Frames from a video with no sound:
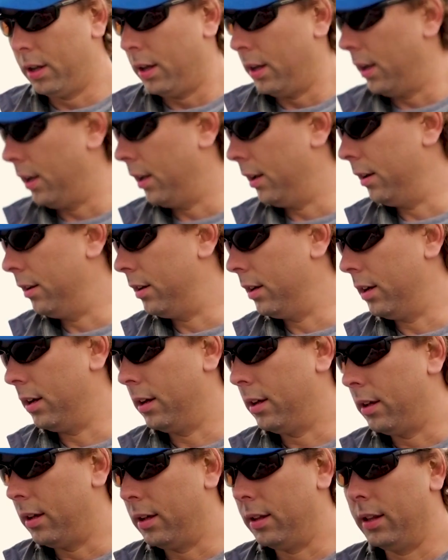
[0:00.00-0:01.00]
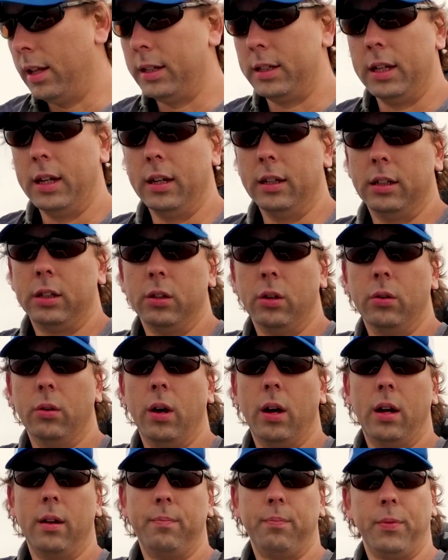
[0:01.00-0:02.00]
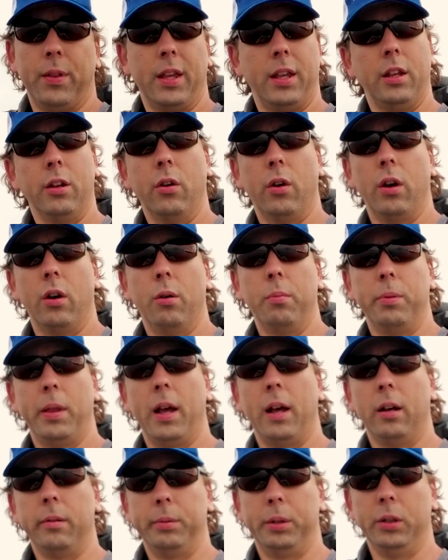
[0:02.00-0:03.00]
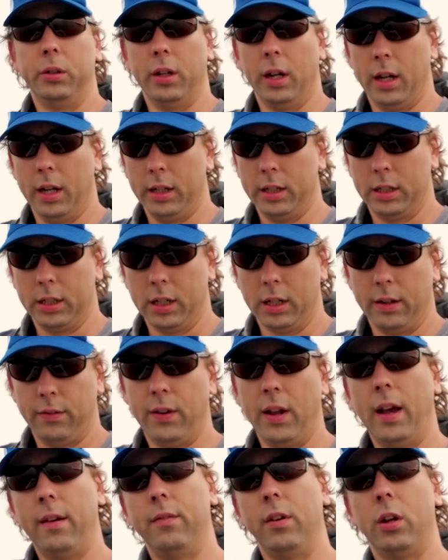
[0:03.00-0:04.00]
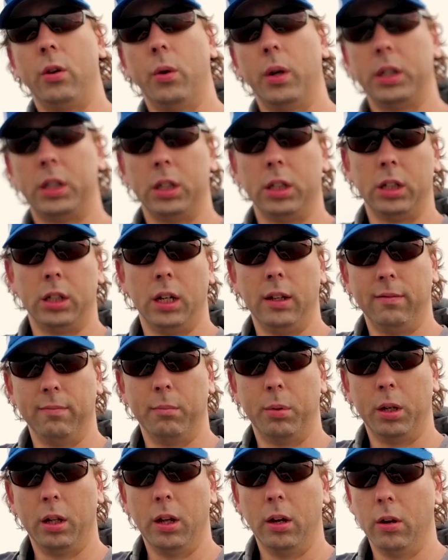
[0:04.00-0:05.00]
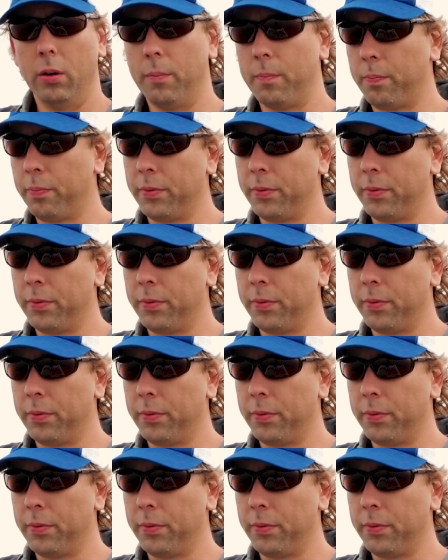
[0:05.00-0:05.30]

And that's it. So, I hope that helps you guys. If you have any questions, leave them below.